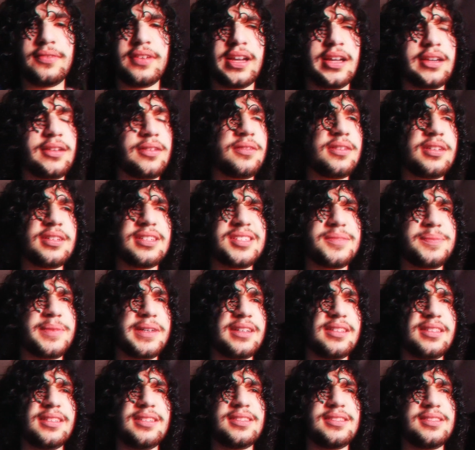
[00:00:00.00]
And I don't
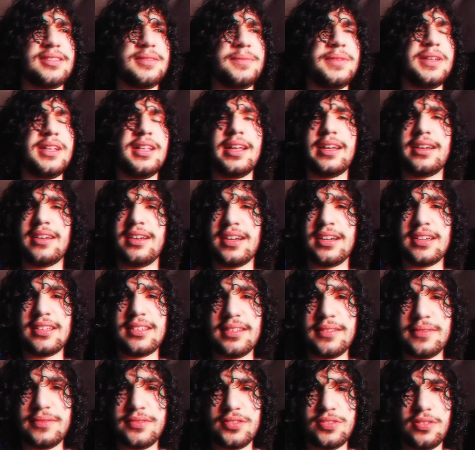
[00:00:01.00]
expect this to be like a
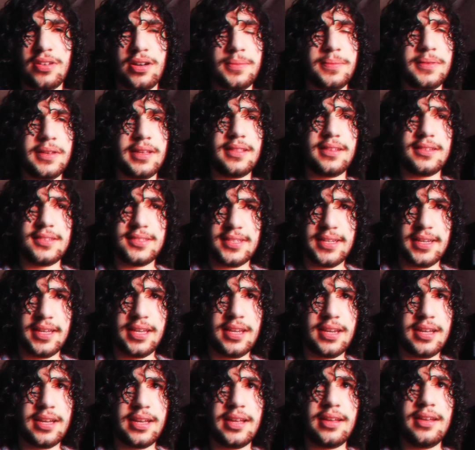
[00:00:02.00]
cliff drop, like the
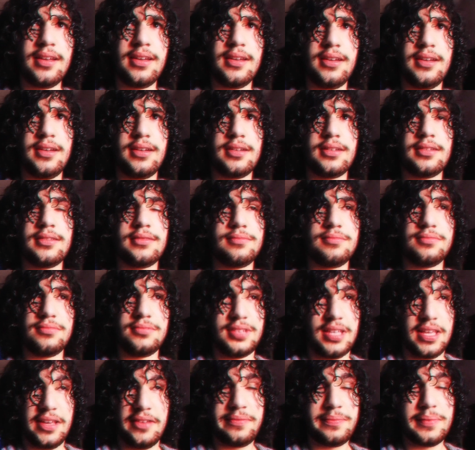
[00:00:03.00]
second I
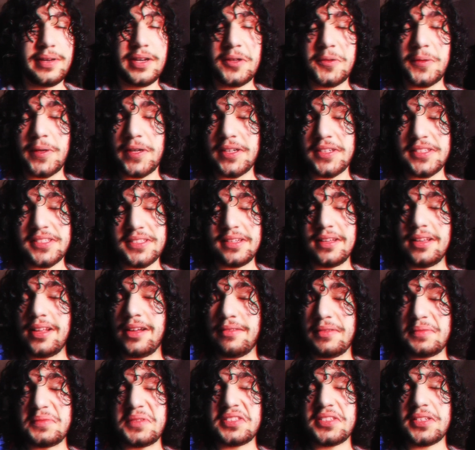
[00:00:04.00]
give my awareness to
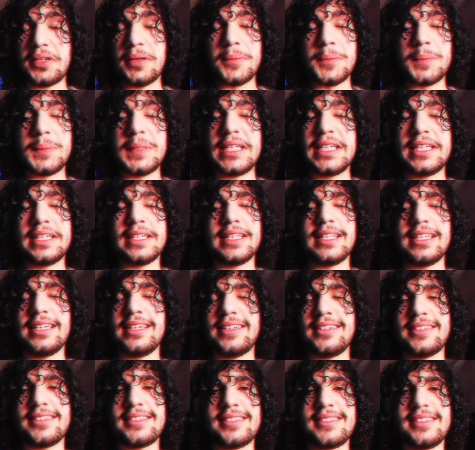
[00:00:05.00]
love, I'm just immediately
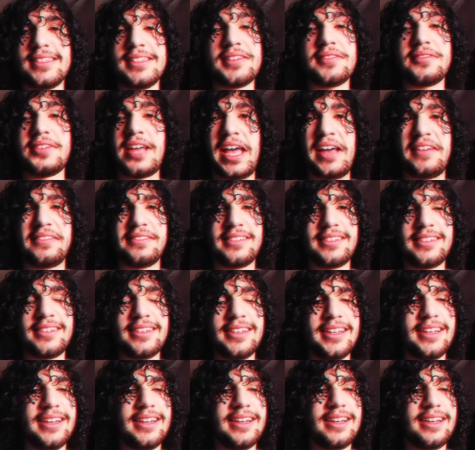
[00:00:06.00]
in a sea of heaven.